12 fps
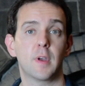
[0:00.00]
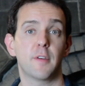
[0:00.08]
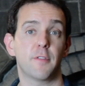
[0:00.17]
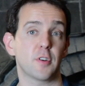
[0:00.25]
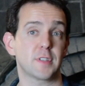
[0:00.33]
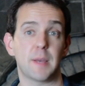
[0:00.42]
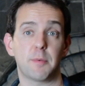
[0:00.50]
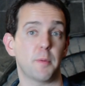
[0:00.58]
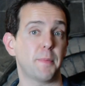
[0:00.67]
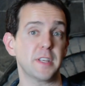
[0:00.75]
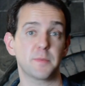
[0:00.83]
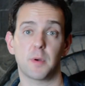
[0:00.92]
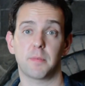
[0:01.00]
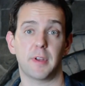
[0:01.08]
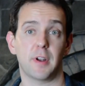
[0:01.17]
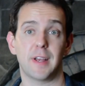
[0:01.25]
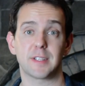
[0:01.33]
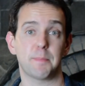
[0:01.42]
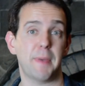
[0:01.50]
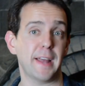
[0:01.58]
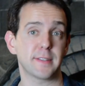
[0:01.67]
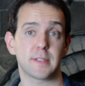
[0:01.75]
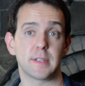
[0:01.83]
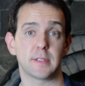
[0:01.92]
For example, a baseball player has a
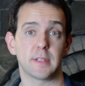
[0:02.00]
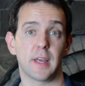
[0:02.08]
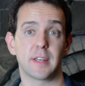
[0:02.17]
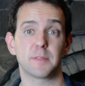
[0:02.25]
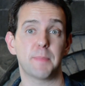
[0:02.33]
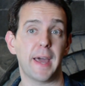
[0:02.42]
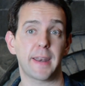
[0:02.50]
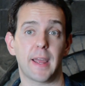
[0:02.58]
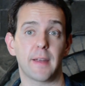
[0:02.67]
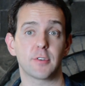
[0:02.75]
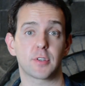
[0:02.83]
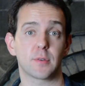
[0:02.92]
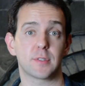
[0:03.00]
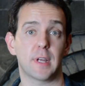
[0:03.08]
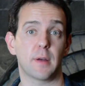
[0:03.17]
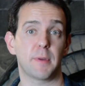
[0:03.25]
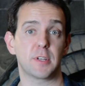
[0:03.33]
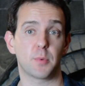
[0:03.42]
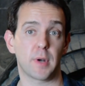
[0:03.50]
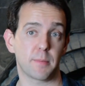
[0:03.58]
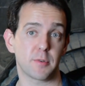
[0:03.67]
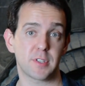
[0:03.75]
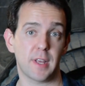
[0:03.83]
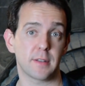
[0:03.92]
bad season and his batting average goes down by
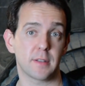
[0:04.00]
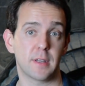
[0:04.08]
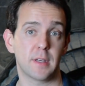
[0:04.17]
20%.